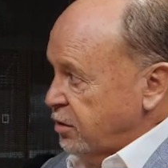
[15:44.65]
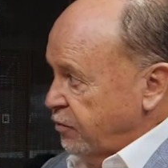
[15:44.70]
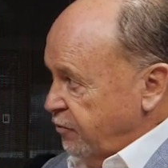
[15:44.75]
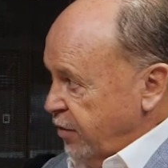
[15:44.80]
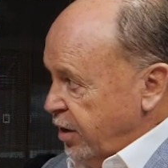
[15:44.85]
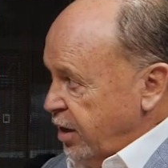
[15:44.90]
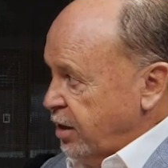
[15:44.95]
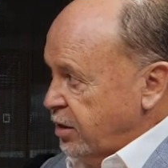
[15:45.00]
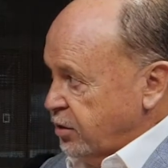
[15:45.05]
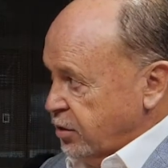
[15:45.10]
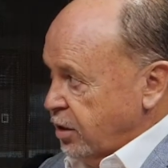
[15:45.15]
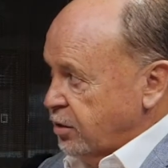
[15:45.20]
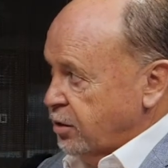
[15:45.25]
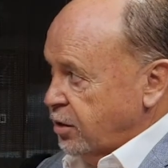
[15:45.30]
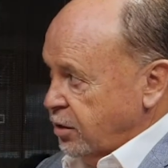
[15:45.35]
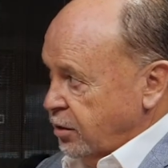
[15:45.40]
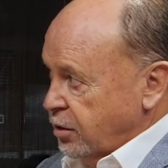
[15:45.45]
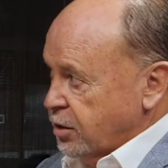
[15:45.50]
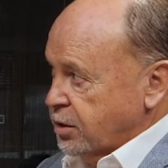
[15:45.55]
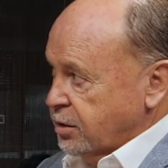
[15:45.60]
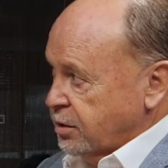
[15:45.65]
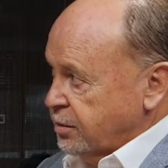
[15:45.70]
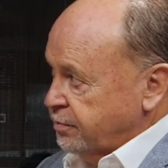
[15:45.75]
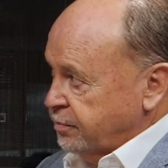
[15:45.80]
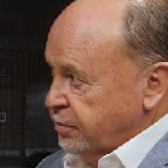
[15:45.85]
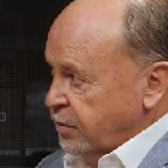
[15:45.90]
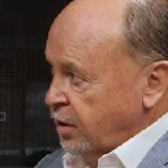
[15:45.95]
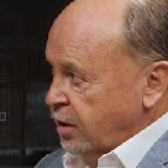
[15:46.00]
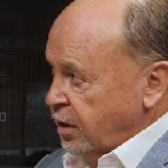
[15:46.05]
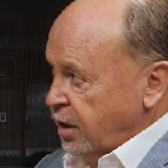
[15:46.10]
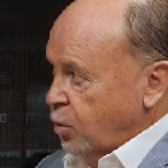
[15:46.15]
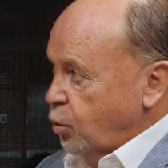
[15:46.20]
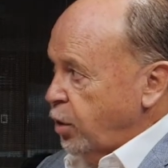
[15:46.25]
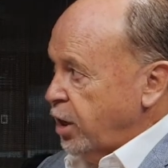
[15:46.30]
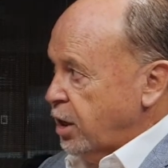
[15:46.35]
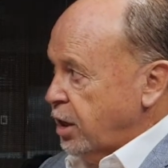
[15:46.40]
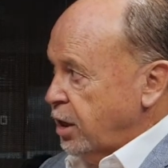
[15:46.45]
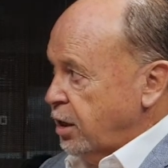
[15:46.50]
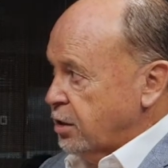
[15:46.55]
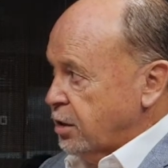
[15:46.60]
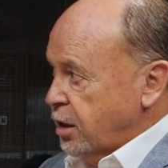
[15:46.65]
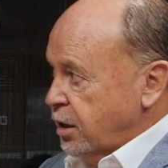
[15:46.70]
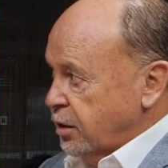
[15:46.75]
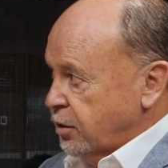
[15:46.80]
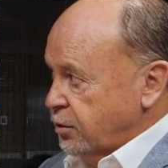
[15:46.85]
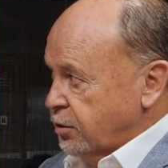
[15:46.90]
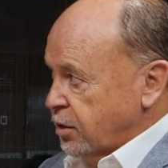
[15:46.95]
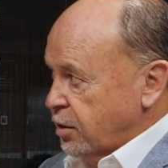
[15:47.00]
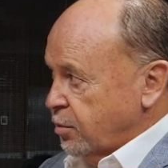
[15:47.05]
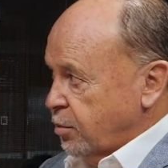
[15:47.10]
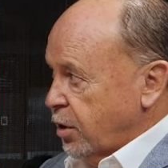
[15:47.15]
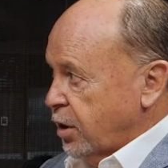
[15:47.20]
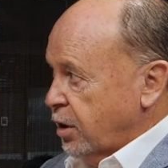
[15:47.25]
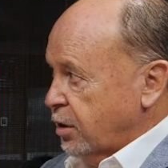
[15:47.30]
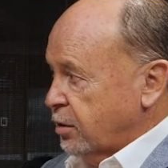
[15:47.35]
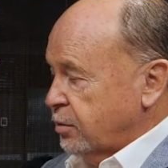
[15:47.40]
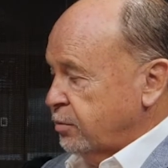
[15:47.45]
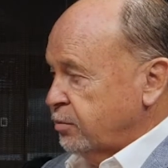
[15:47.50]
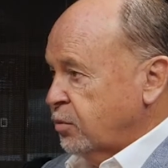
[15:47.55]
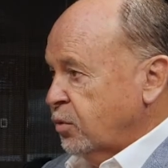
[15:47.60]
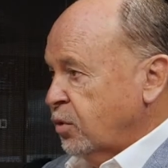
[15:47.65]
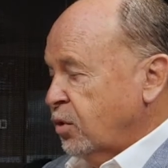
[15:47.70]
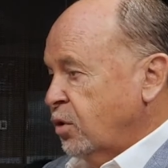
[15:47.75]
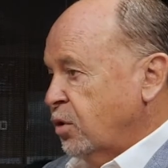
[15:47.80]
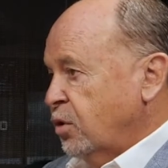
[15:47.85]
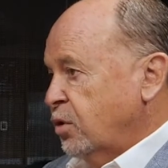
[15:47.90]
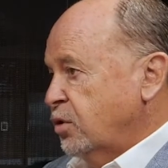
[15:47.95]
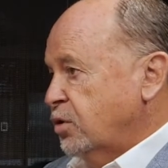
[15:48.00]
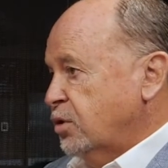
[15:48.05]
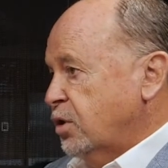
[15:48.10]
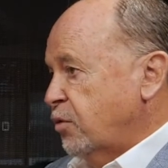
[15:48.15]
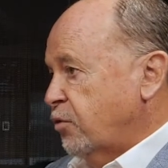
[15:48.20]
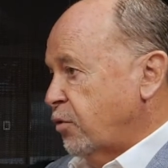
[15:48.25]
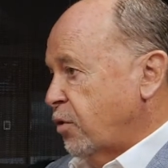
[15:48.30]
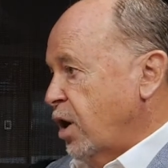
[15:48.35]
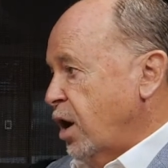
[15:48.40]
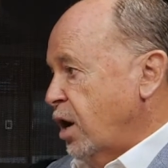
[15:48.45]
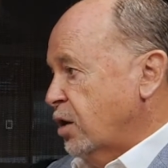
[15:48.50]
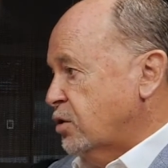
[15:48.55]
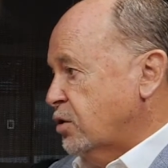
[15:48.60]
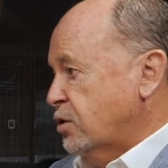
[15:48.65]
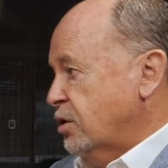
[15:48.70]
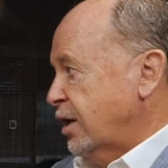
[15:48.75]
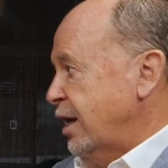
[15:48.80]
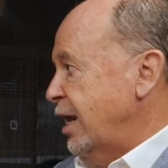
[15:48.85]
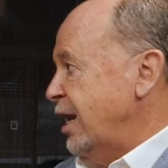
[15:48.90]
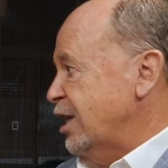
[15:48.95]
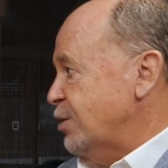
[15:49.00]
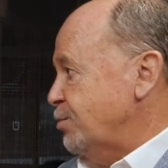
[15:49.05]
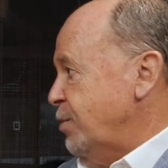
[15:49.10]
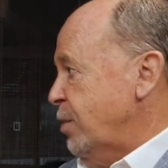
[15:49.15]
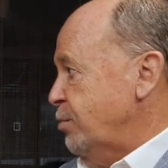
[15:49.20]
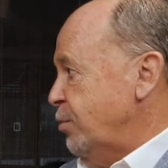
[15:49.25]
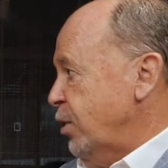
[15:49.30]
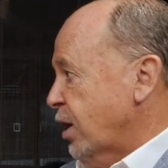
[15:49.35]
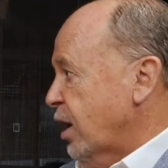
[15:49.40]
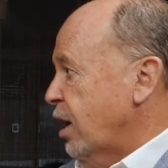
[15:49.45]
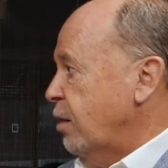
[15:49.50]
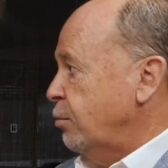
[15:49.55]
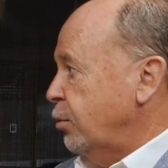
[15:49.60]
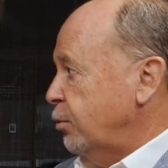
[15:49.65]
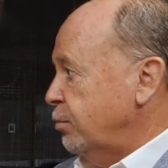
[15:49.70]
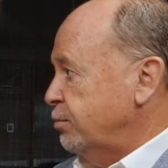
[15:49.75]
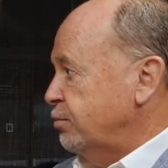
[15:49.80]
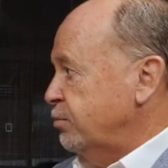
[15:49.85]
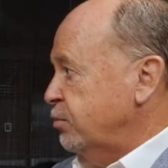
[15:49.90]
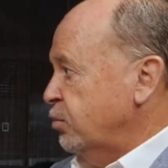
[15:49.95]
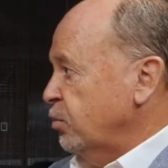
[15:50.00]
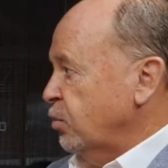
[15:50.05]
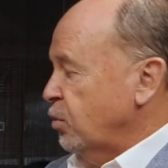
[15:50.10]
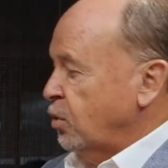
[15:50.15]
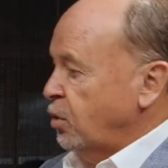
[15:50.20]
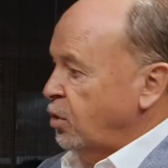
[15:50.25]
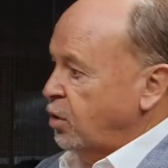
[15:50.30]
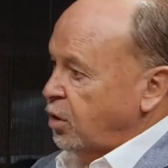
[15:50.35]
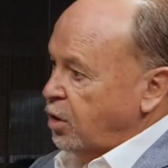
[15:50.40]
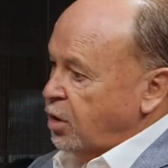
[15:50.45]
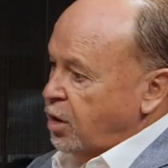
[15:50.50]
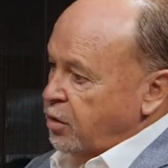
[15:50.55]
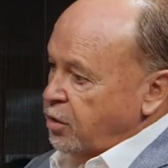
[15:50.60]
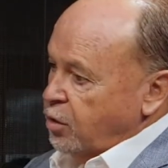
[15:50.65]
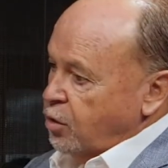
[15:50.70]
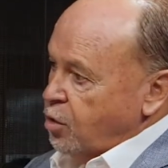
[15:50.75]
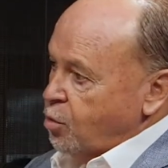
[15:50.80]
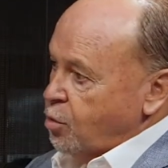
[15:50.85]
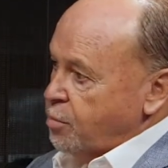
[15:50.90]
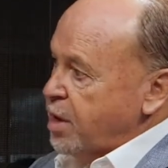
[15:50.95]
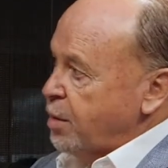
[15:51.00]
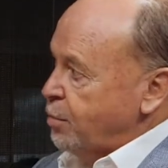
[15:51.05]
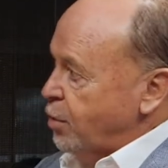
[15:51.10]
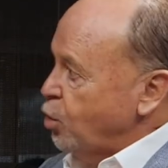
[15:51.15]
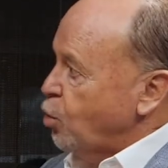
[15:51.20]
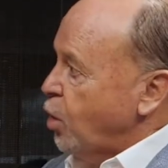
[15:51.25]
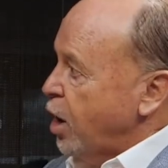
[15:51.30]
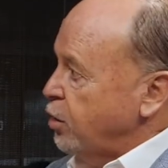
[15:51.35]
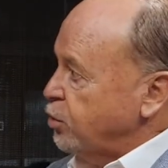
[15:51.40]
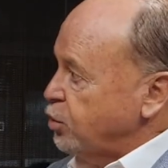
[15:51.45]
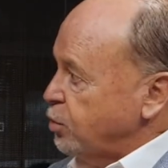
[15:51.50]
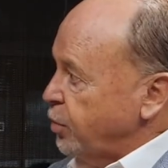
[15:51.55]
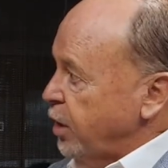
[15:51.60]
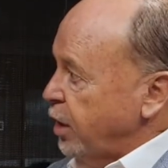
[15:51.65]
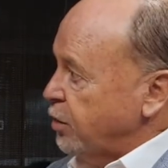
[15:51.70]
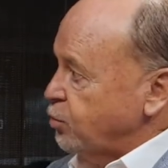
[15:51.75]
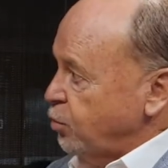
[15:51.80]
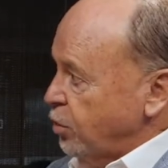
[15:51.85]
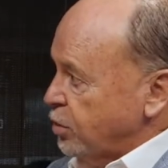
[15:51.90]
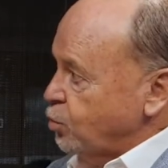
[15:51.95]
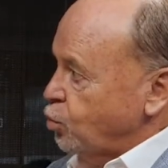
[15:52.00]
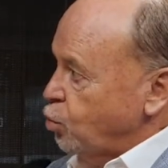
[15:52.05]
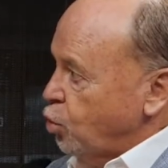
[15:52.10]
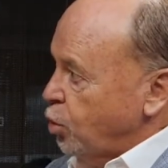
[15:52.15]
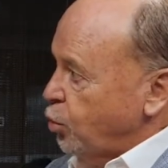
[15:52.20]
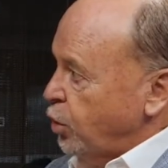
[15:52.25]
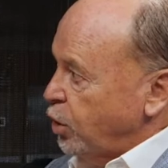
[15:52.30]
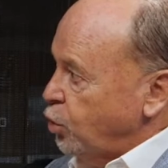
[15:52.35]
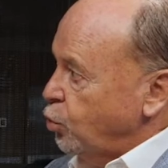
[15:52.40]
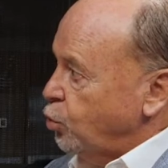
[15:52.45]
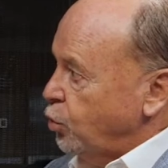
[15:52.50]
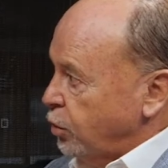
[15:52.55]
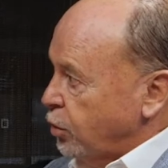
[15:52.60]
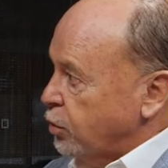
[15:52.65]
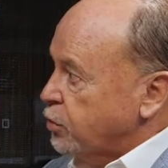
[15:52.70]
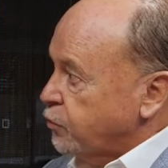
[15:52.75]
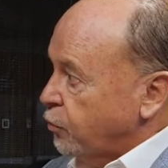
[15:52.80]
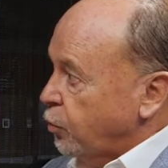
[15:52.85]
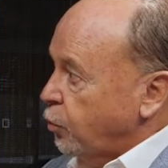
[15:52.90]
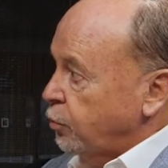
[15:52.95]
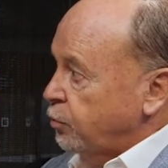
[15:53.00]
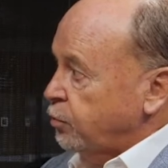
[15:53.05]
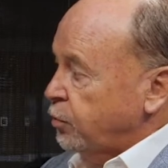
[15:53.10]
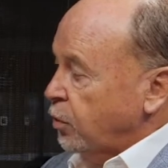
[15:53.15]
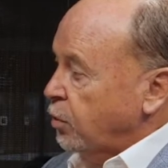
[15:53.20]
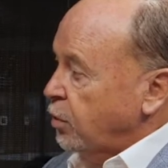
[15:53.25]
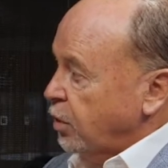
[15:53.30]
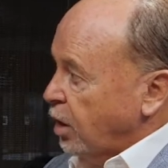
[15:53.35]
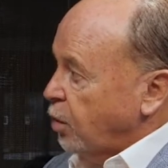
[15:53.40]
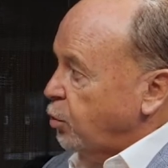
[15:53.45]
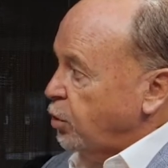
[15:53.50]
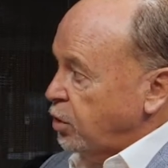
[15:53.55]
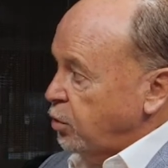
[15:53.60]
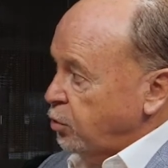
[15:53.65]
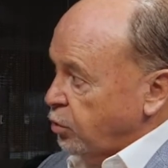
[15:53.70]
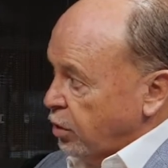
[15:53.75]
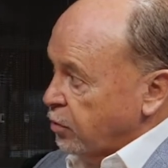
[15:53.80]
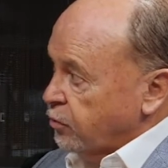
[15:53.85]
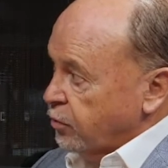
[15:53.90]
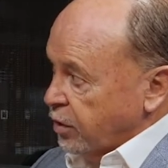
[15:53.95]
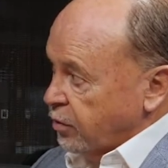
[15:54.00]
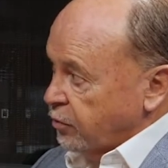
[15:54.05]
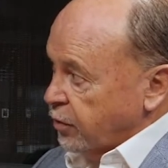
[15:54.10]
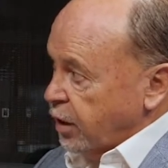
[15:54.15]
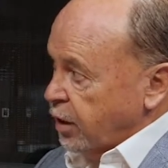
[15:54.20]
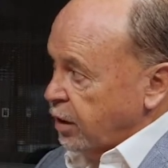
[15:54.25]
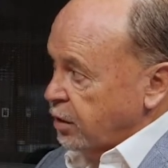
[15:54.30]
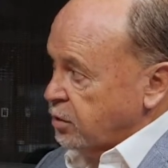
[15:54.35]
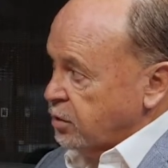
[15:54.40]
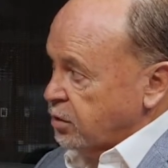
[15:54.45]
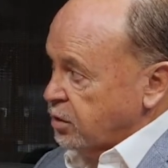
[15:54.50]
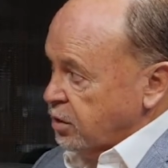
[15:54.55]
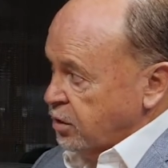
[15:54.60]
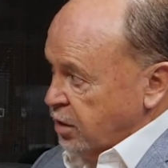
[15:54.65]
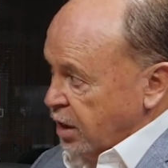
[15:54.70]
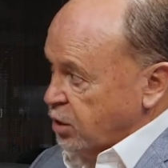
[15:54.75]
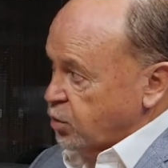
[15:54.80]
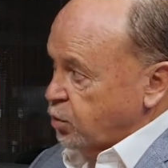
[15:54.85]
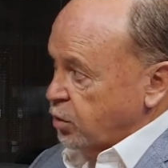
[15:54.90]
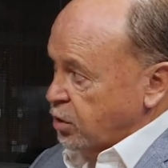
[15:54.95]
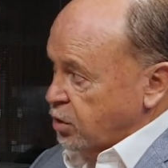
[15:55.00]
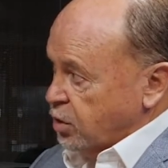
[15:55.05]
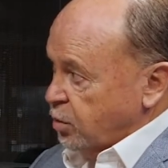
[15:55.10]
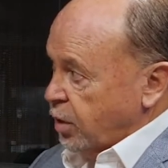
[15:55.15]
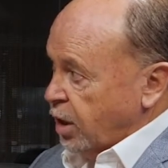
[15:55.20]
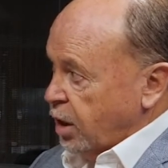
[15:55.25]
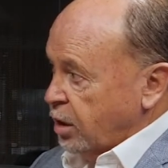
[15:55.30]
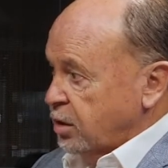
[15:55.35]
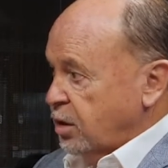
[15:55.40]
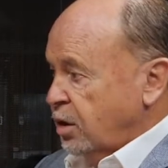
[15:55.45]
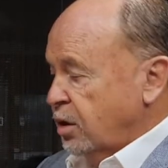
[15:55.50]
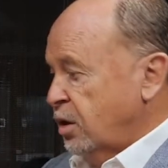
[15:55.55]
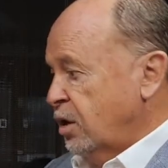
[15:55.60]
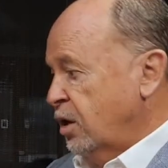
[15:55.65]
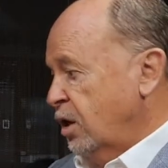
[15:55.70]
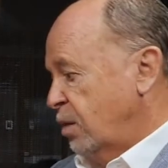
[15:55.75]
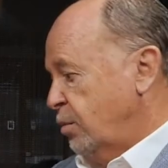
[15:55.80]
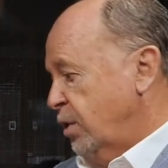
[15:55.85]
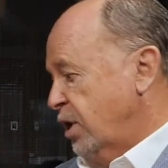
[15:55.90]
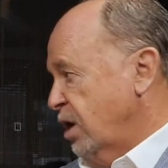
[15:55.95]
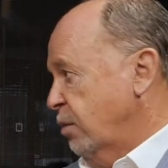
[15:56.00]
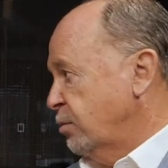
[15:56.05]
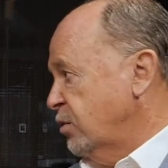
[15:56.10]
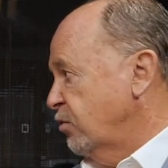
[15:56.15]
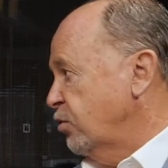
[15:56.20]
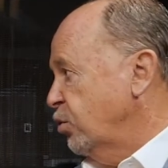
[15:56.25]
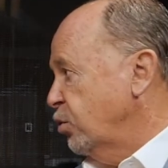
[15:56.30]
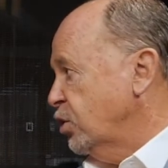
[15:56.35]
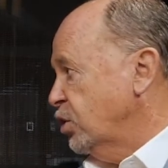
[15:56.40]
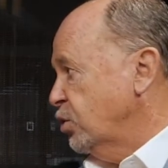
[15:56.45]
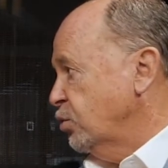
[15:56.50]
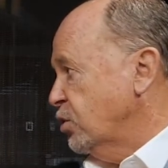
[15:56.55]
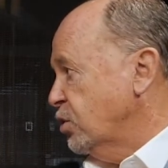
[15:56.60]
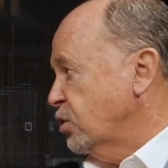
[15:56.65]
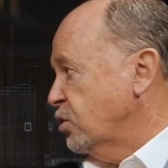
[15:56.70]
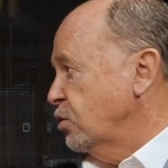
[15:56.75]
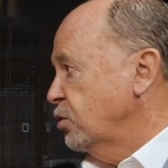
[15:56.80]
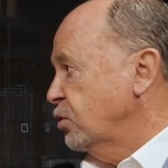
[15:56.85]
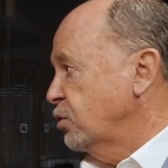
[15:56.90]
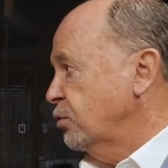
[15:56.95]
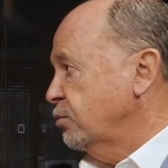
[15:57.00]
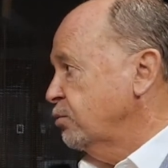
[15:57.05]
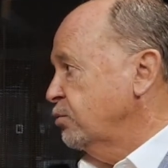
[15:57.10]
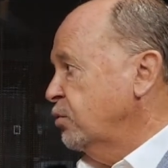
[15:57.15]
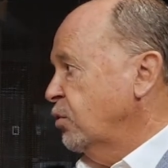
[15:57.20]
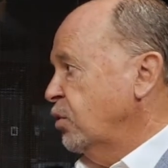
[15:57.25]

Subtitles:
The fans own the Knights. You know, we're caretakers of the brand. So for us, again, it's about being humble. You know, you got to remember who owns the place. What are we doing this for? You know, we're doing it for the fans. That's what it's about. And it becomes a virtuous circle.